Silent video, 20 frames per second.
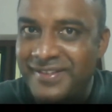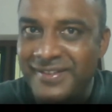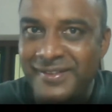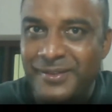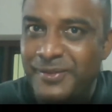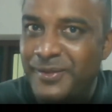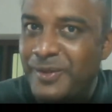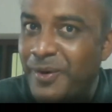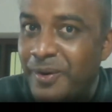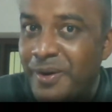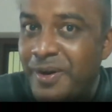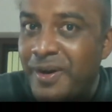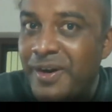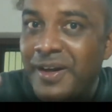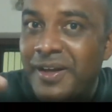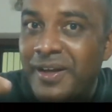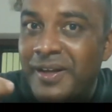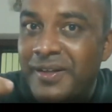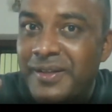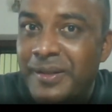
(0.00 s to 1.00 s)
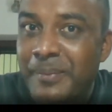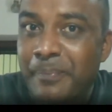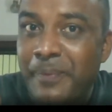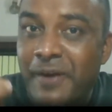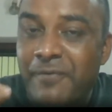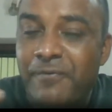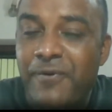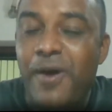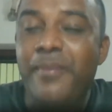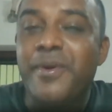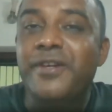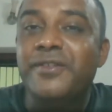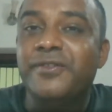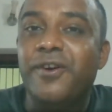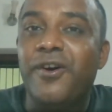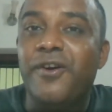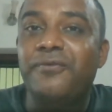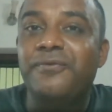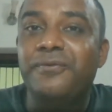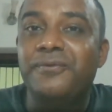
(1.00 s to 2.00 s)
So the performance
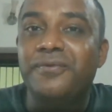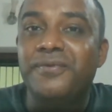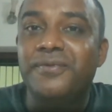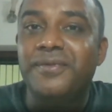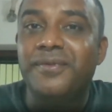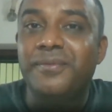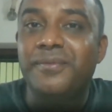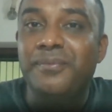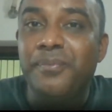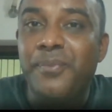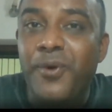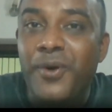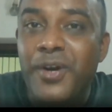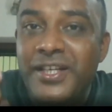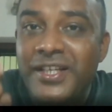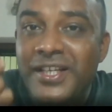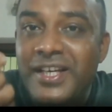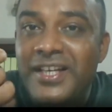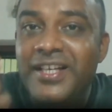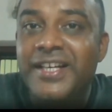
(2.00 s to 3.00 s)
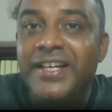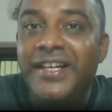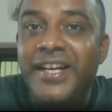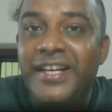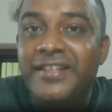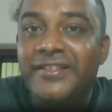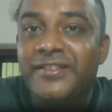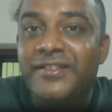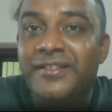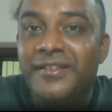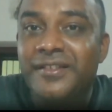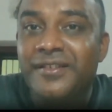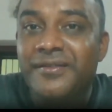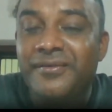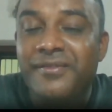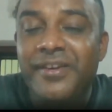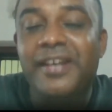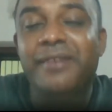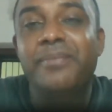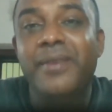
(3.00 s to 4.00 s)
of political leaders
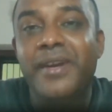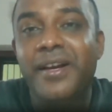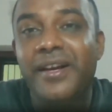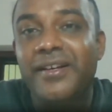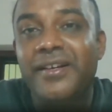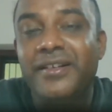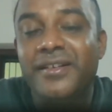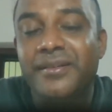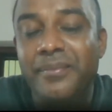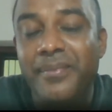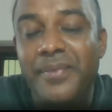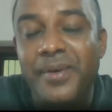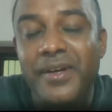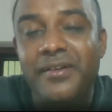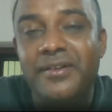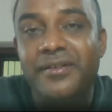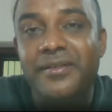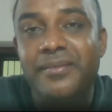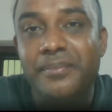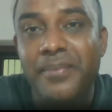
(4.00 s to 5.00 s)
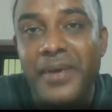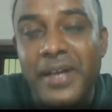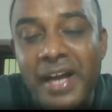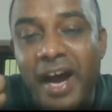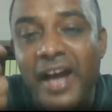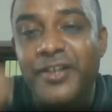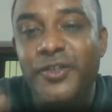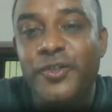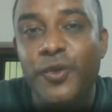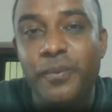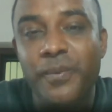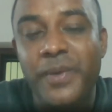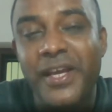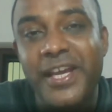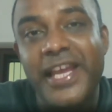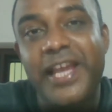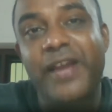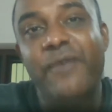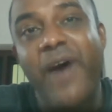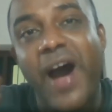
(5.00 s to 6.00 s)
began to
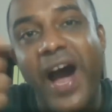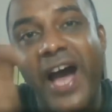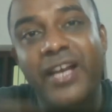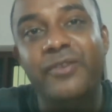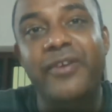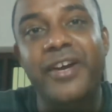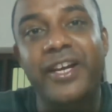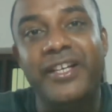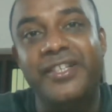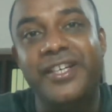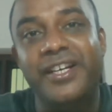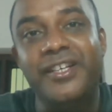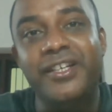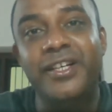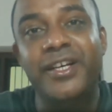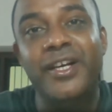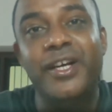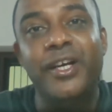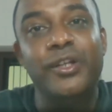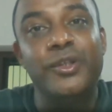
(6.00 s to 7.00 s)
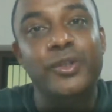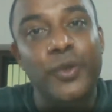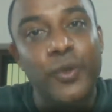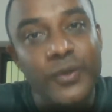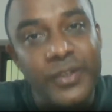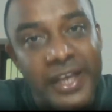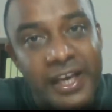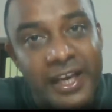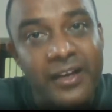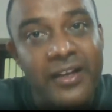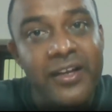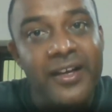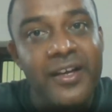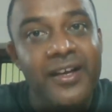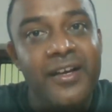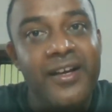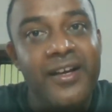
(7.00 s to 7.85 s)
be evaluated through their